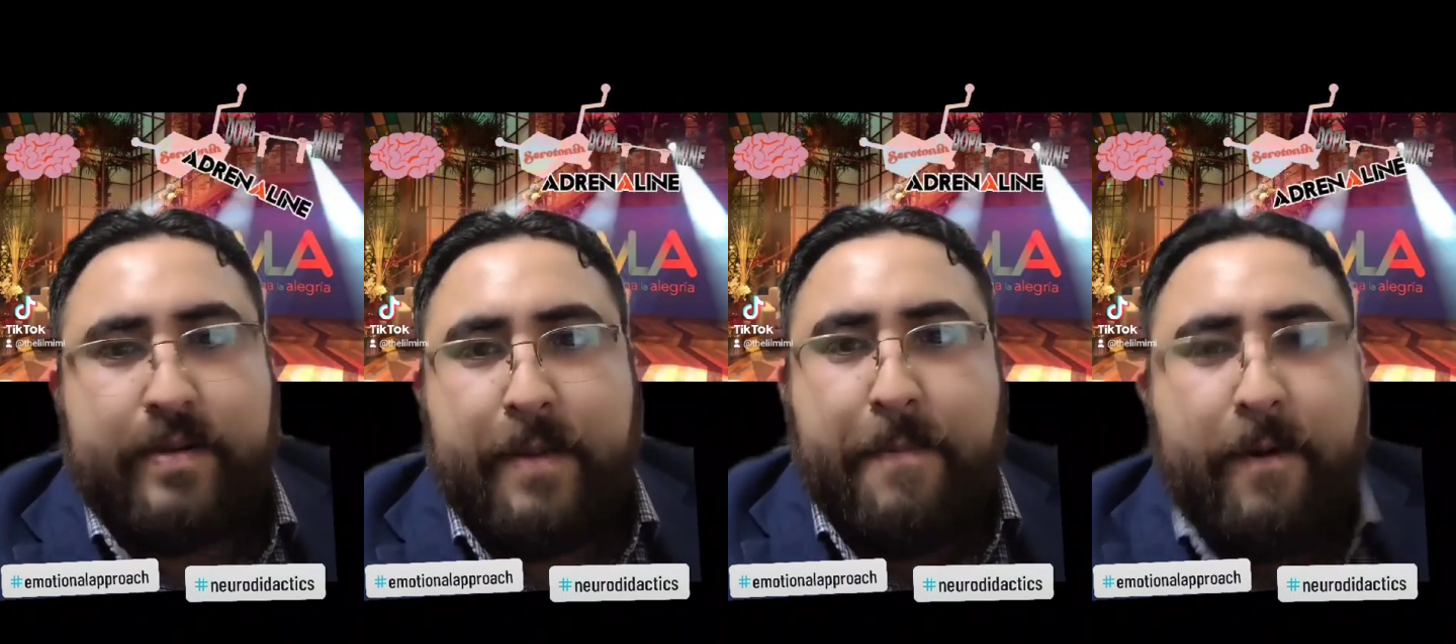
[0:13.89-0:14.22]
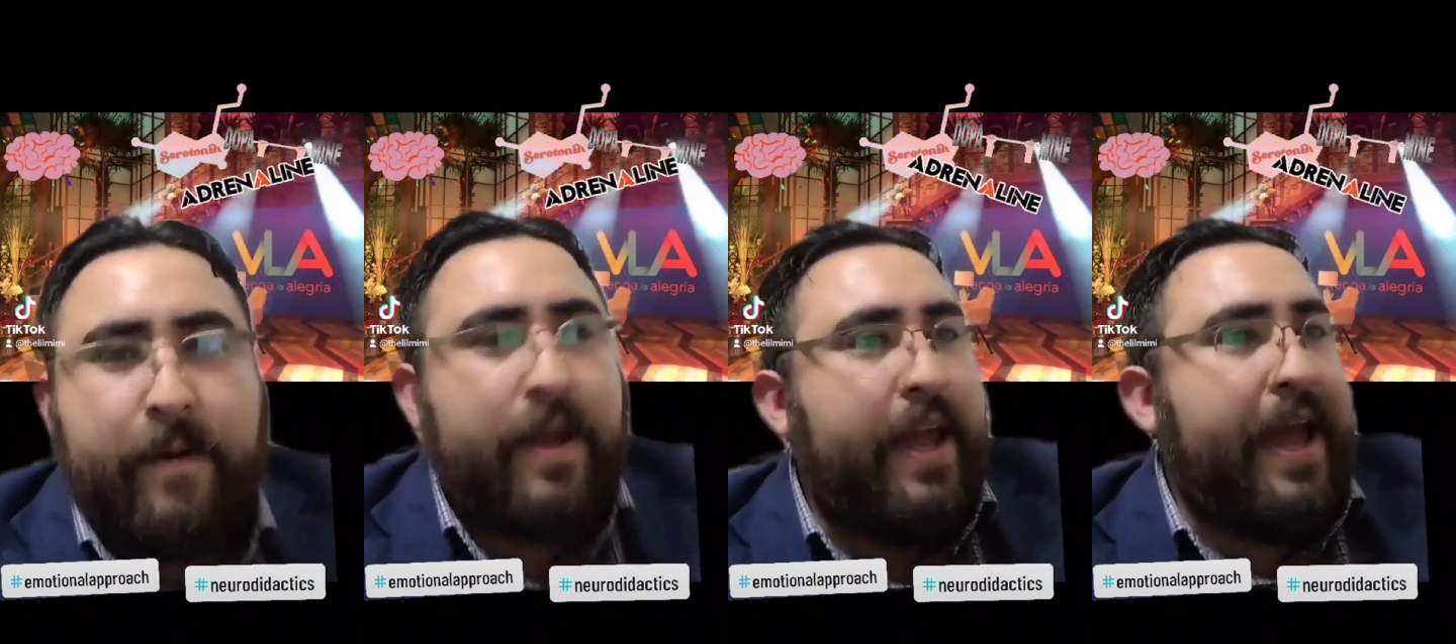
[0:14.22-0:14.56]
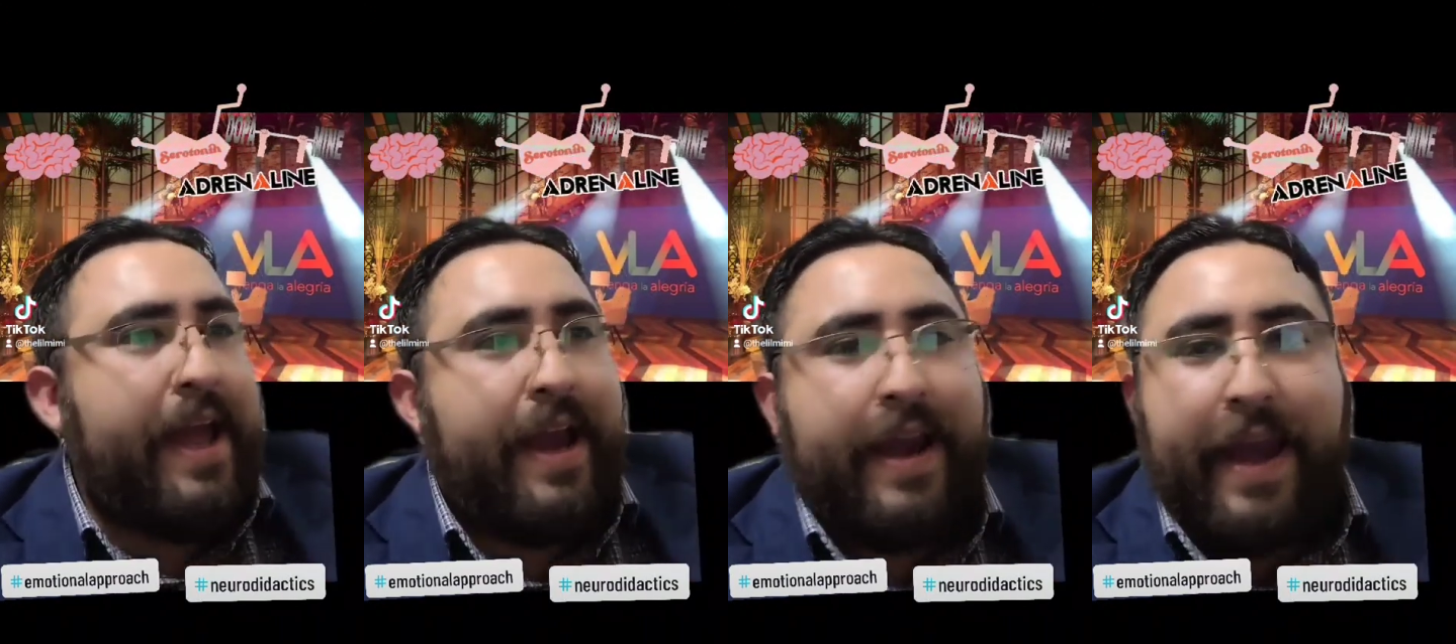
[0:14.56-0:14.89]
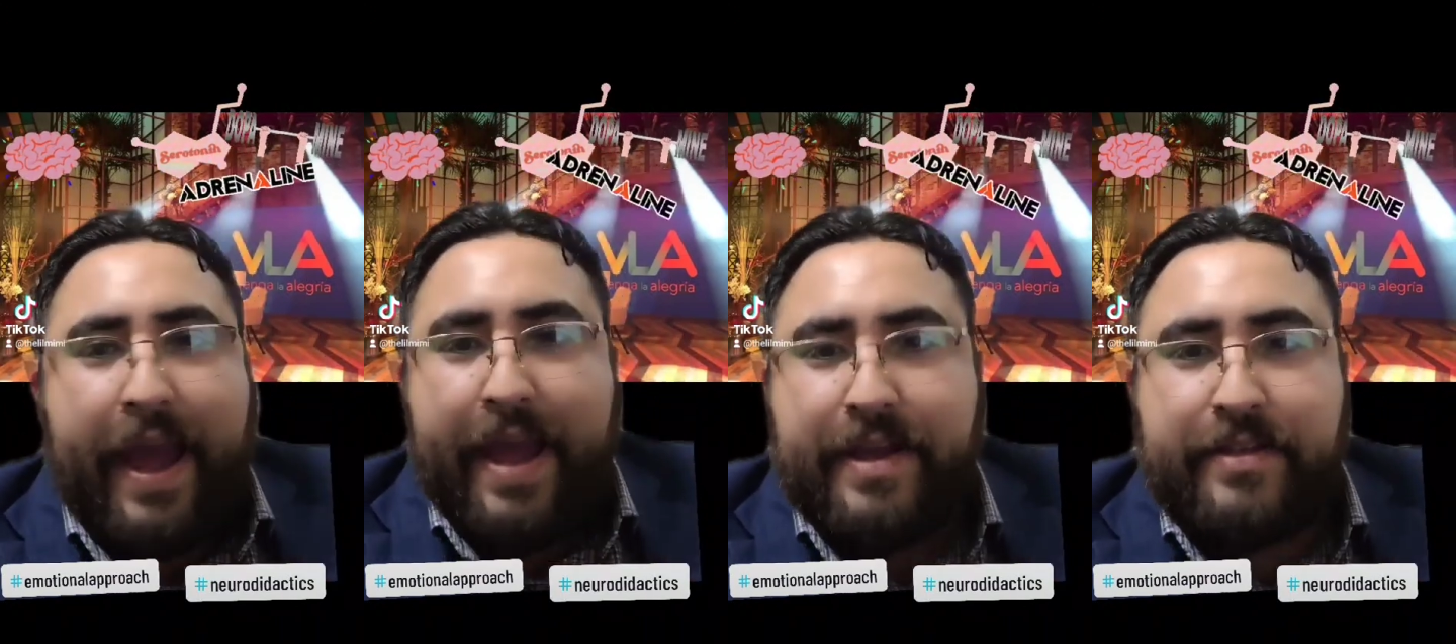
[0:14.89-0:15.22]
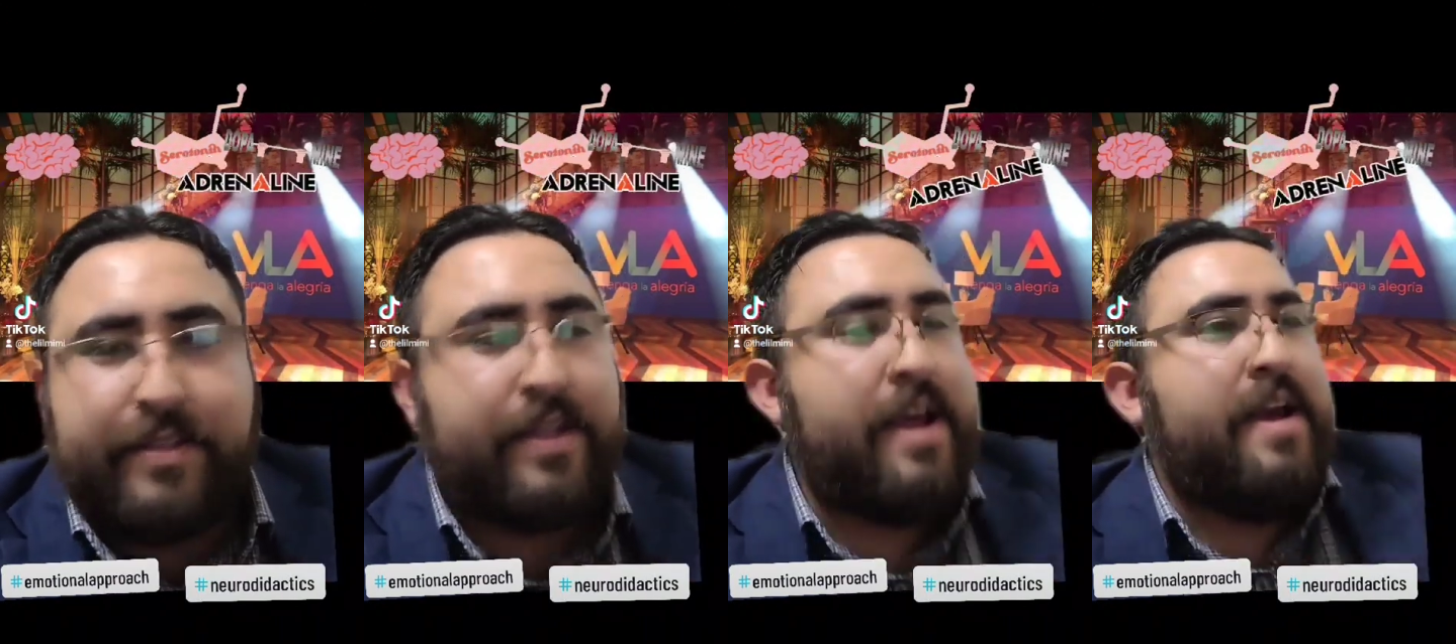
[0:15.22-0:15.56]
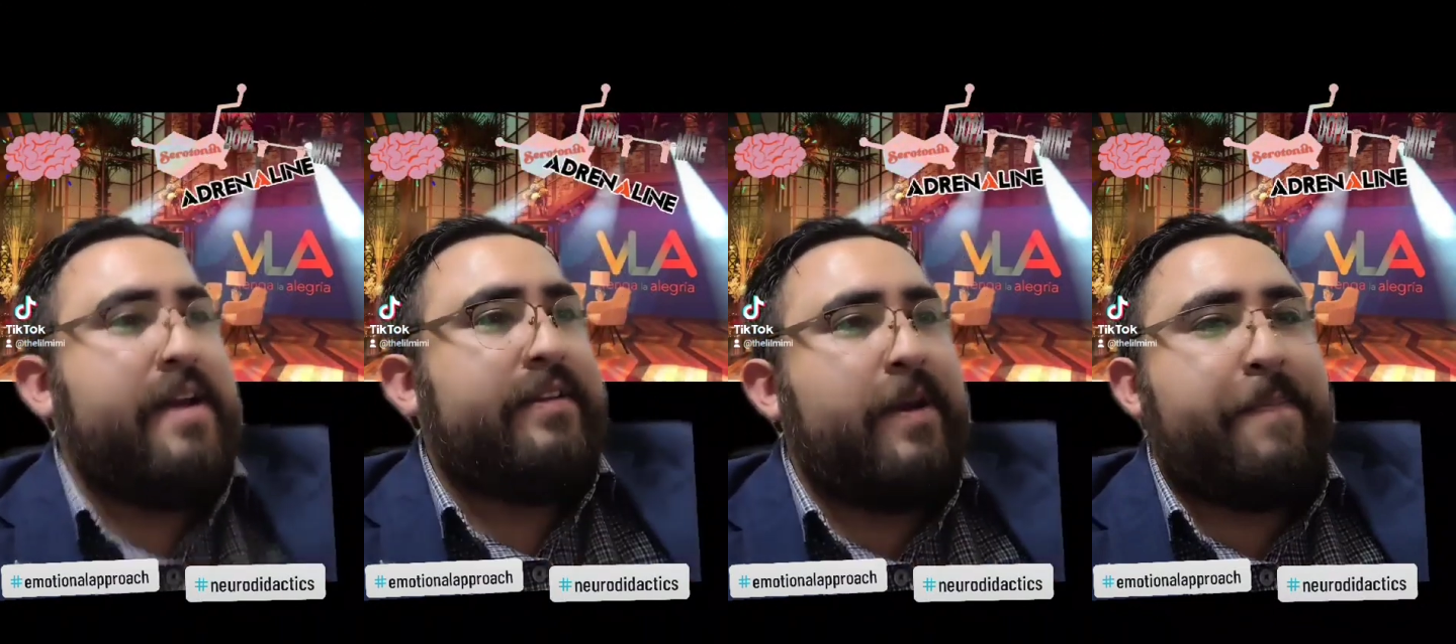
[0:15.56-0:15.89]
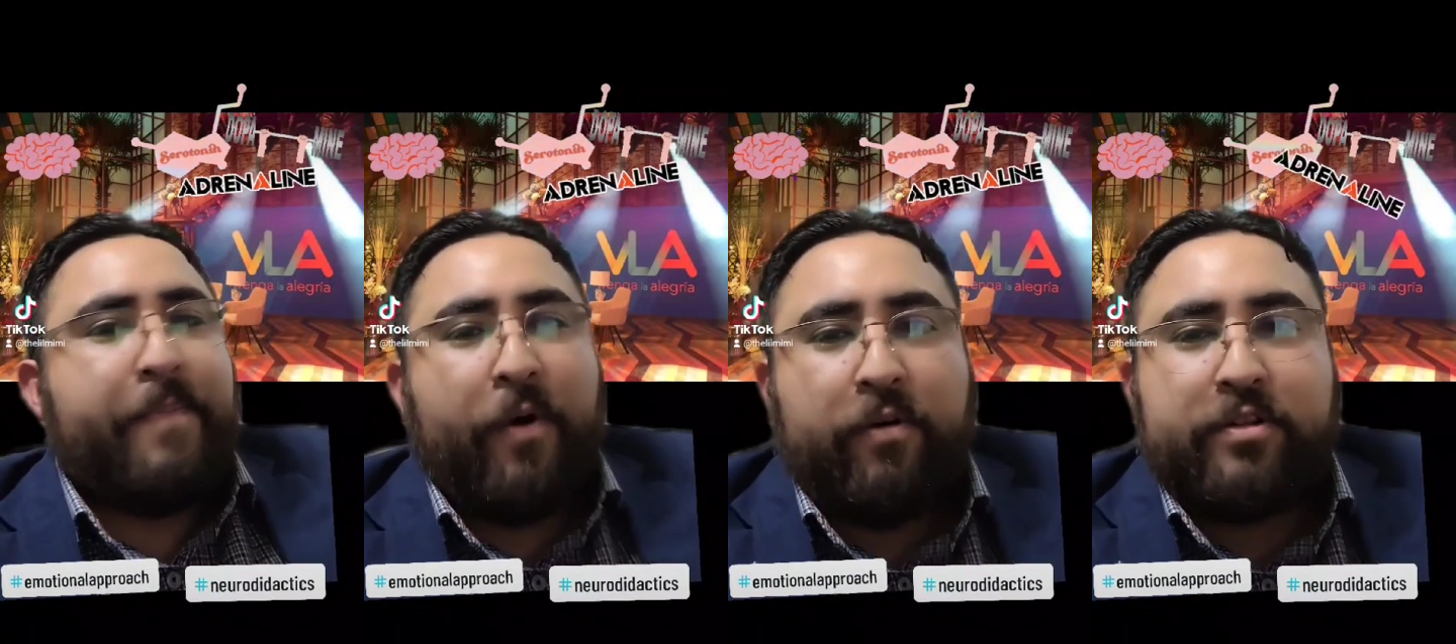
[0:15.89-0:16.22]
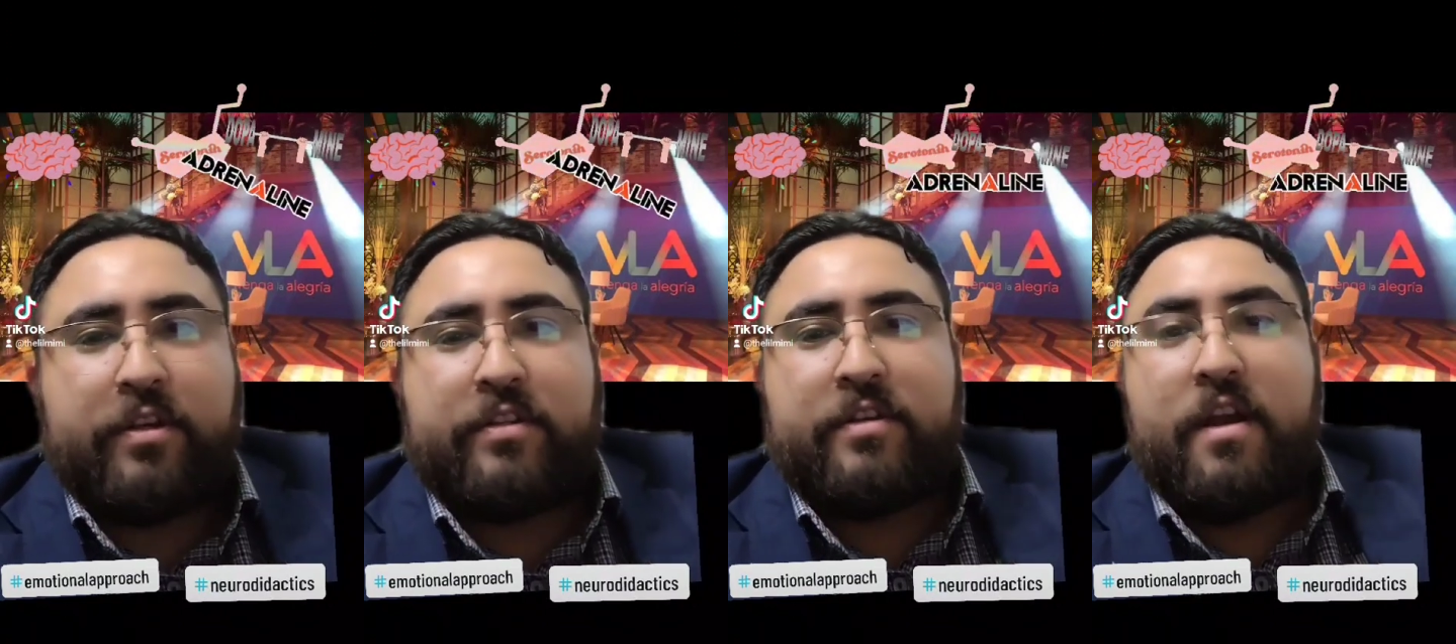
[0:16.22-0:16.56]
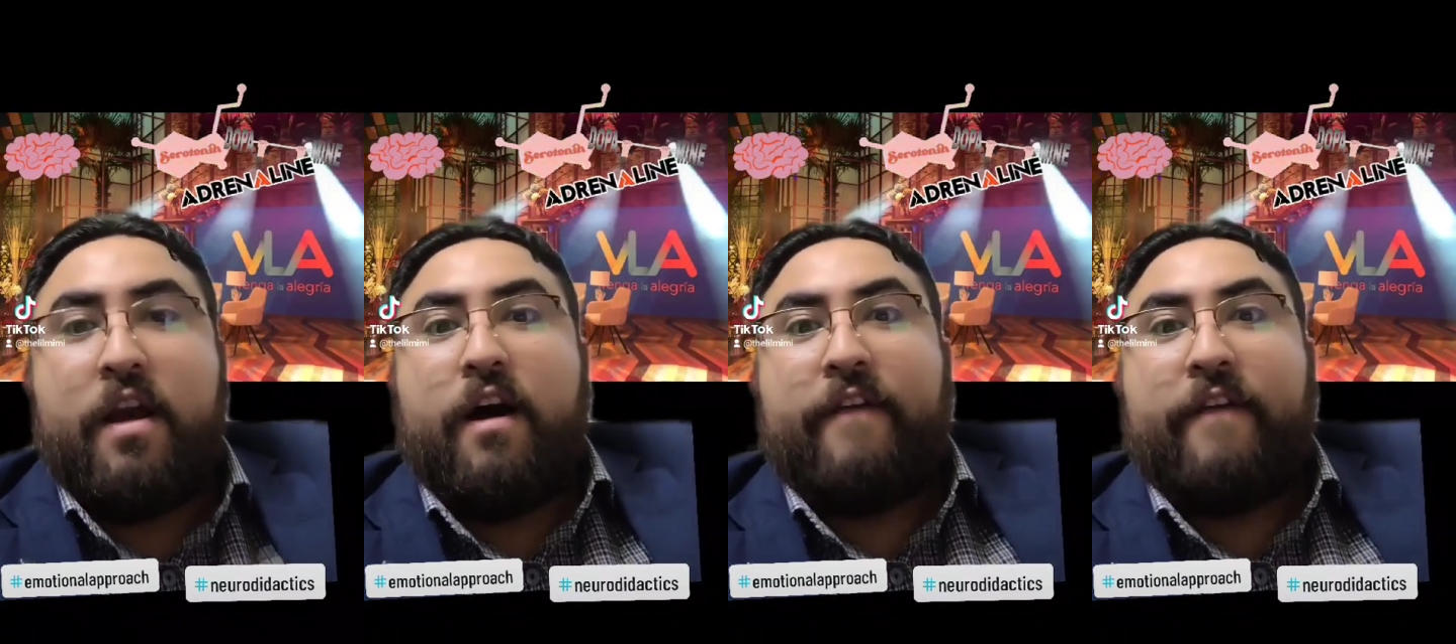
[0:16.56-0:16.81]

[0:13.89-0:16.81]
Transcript: The book enhanced the process